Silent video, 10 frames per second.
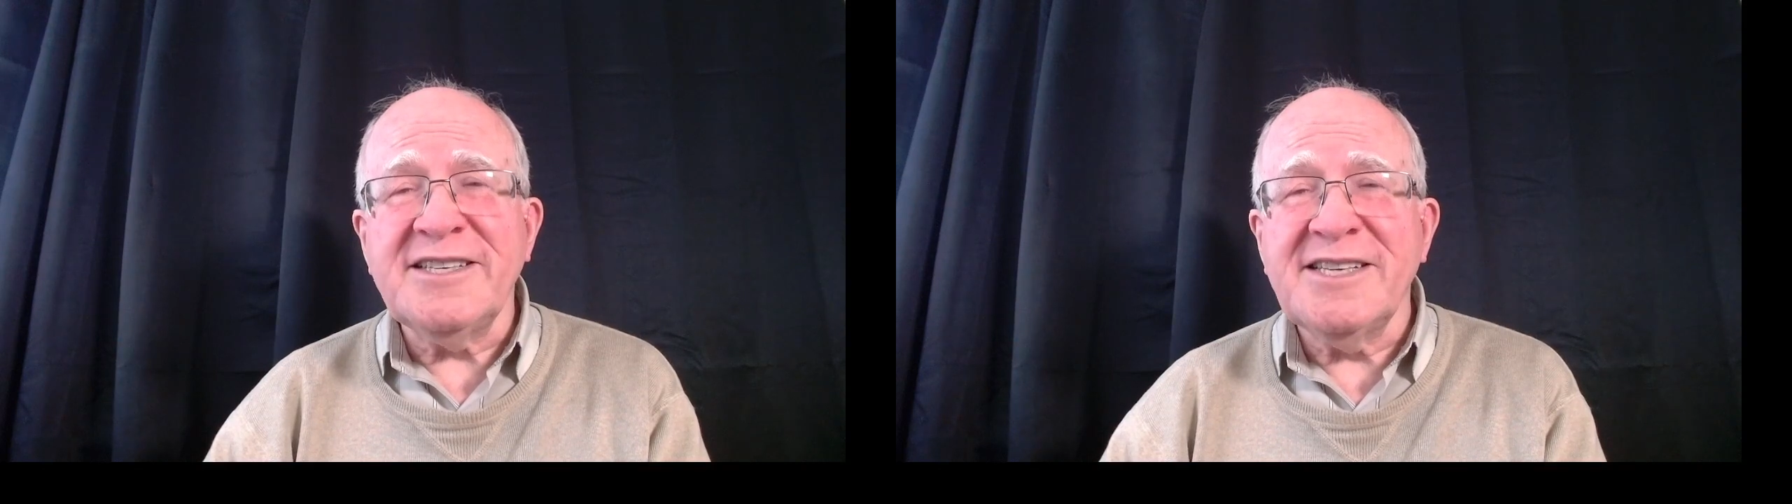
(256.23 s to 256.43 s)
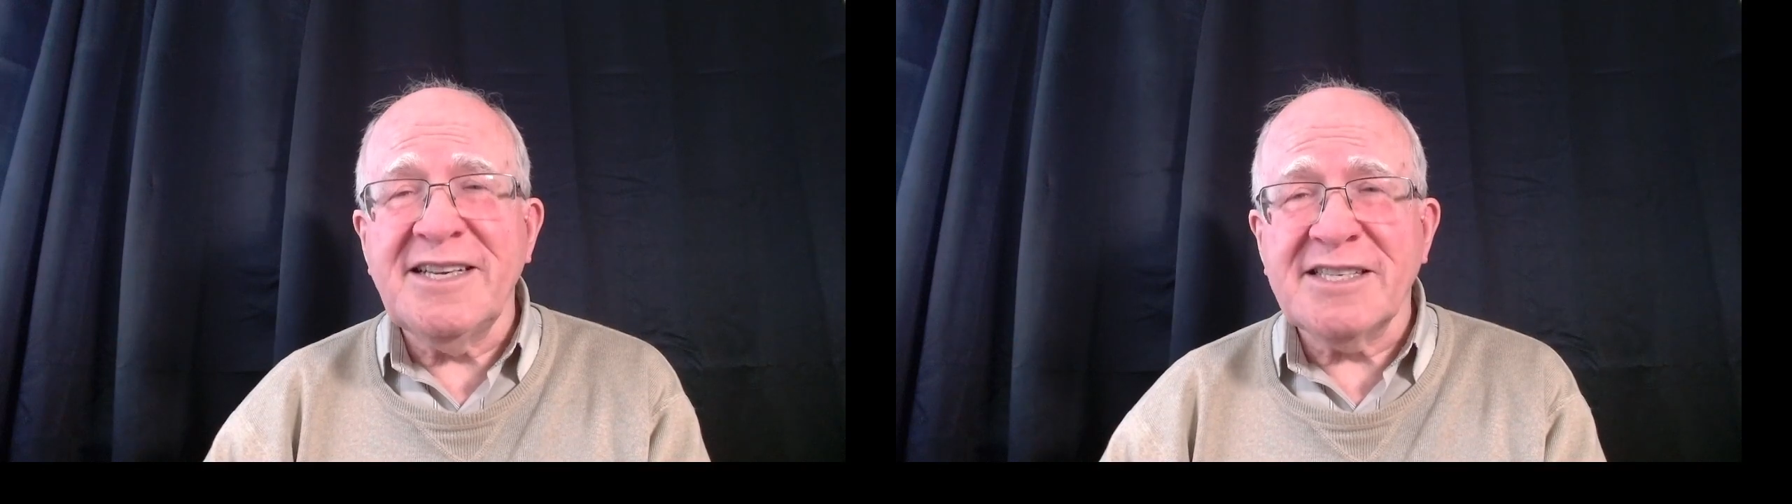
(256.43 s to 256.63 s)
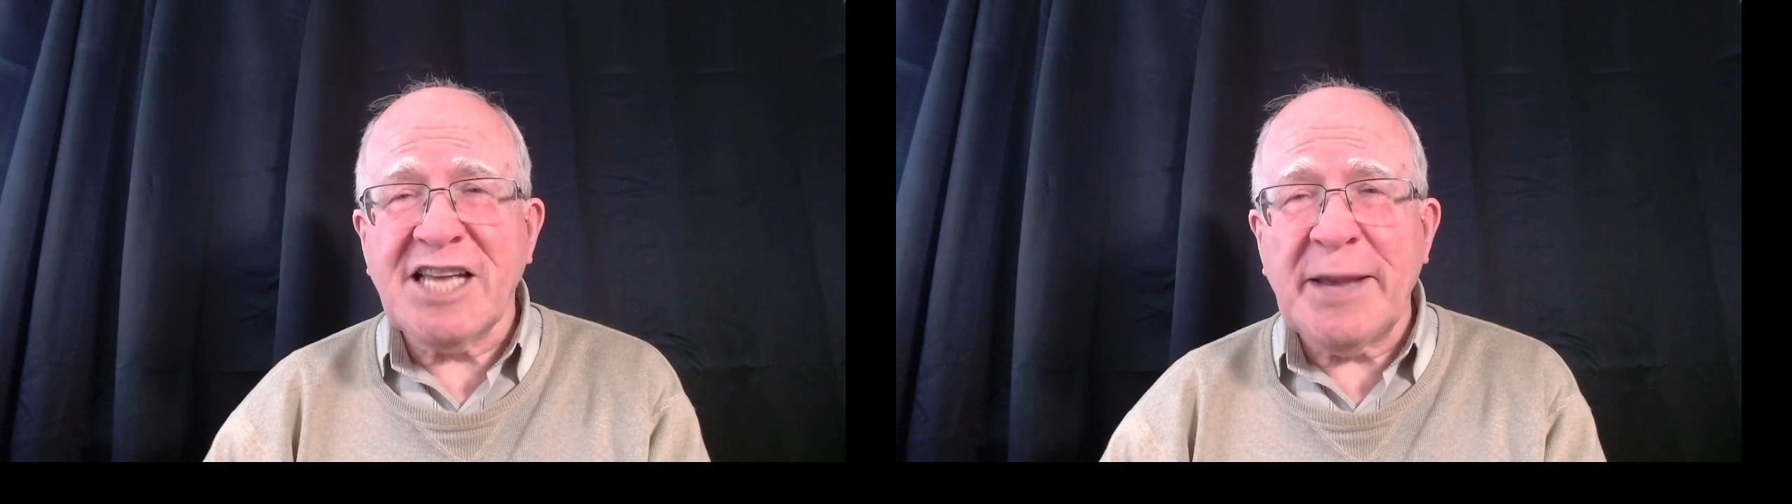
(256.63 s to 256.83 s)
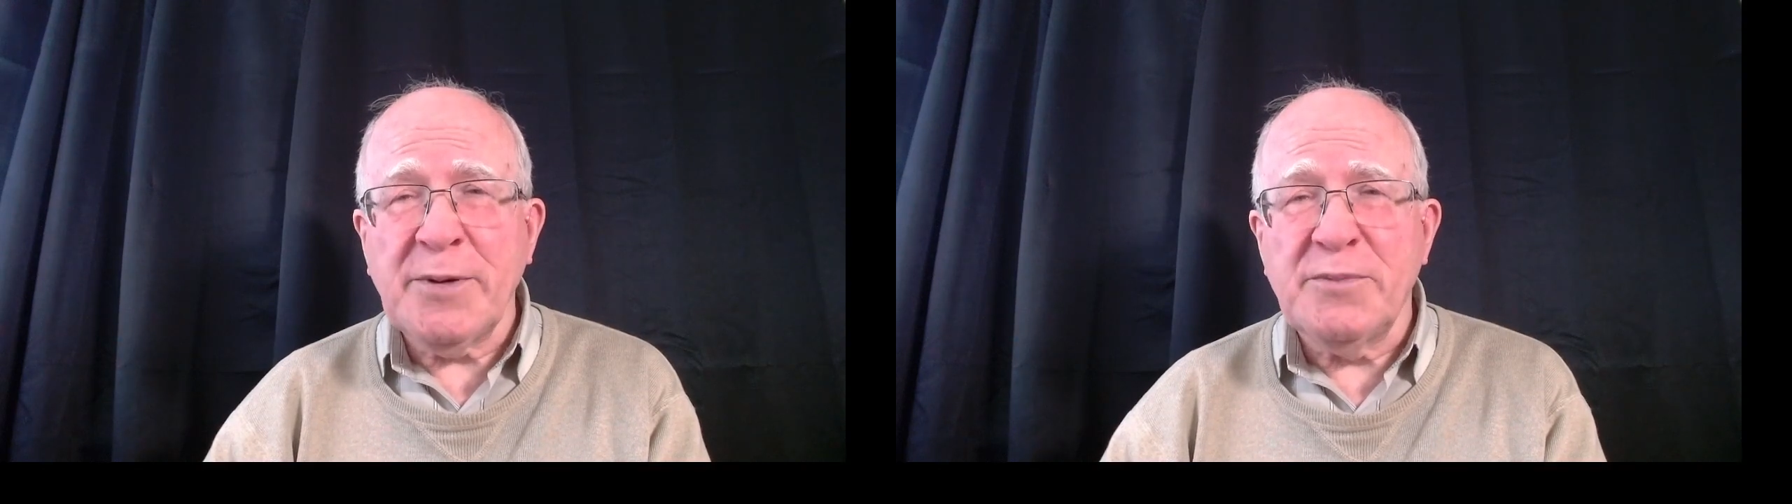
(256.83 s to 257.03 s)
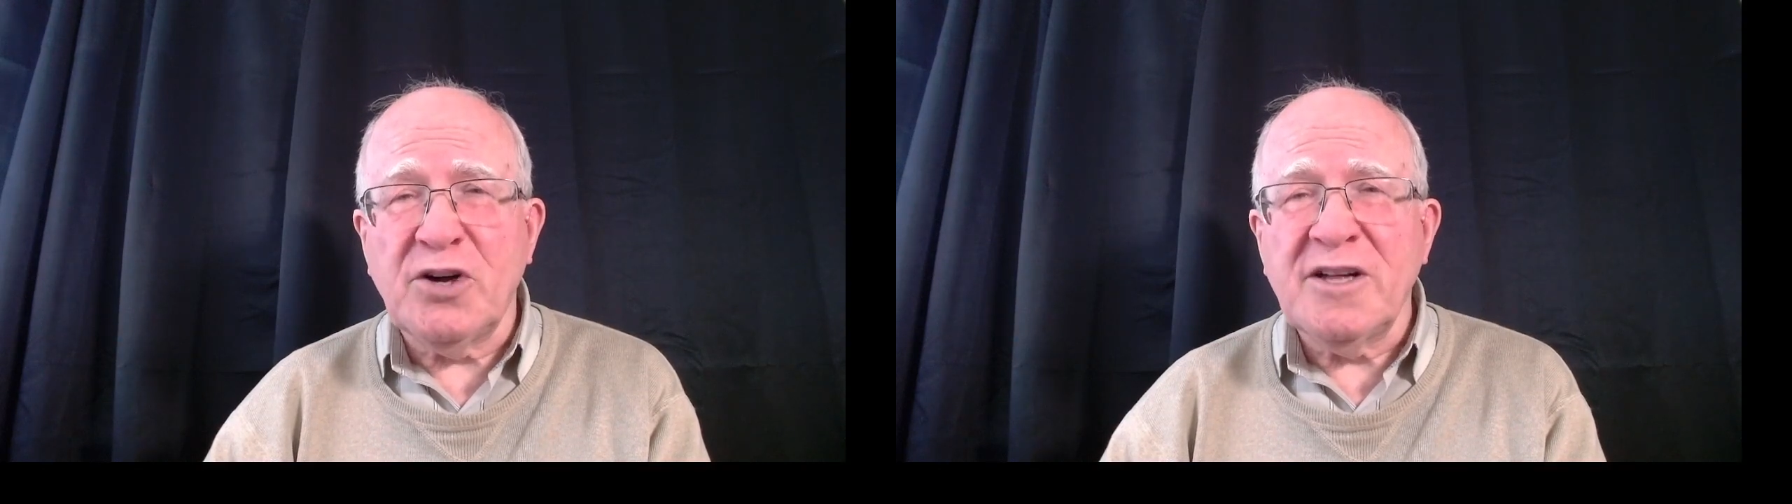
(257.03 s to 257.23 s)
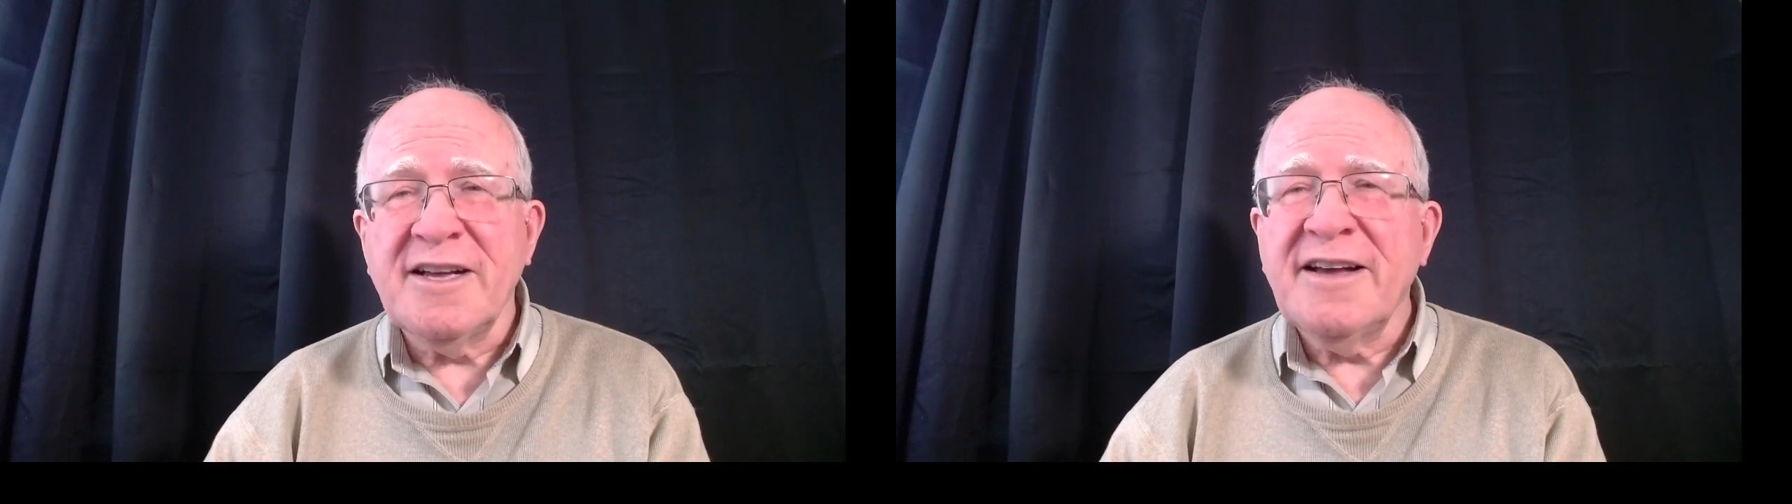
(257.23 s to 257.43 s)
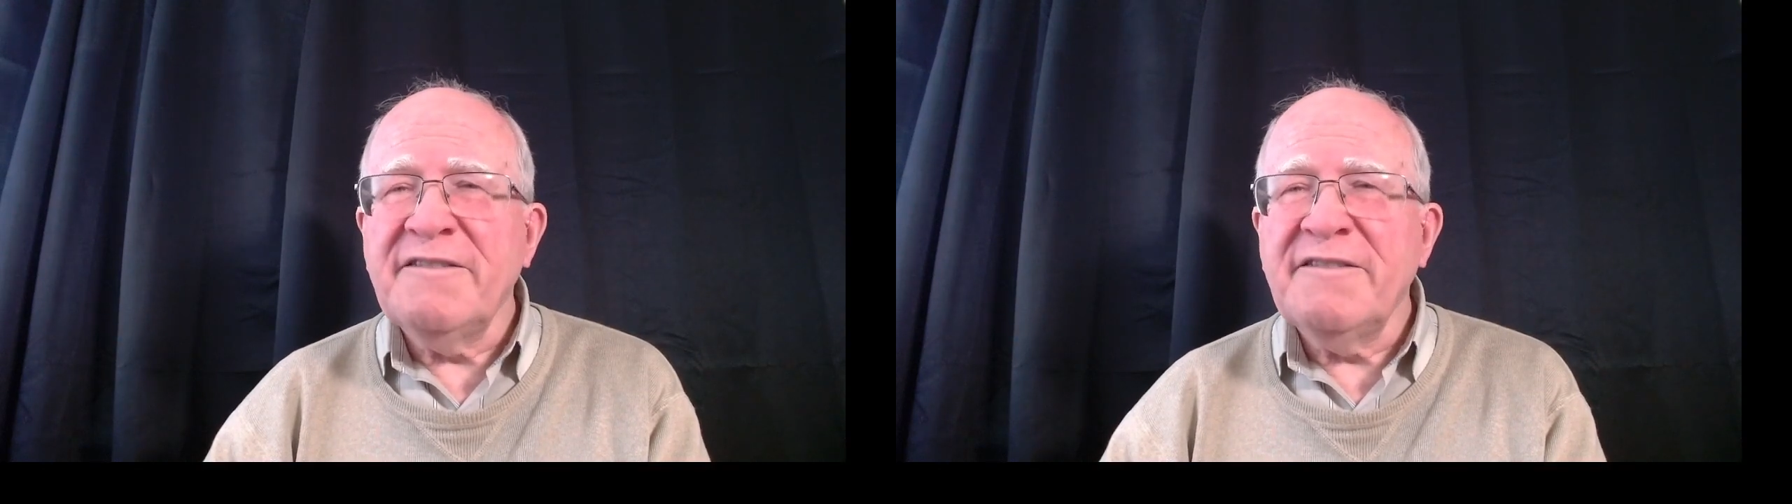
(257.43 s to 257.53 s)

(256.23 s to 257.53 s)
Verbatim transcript: is inescapable.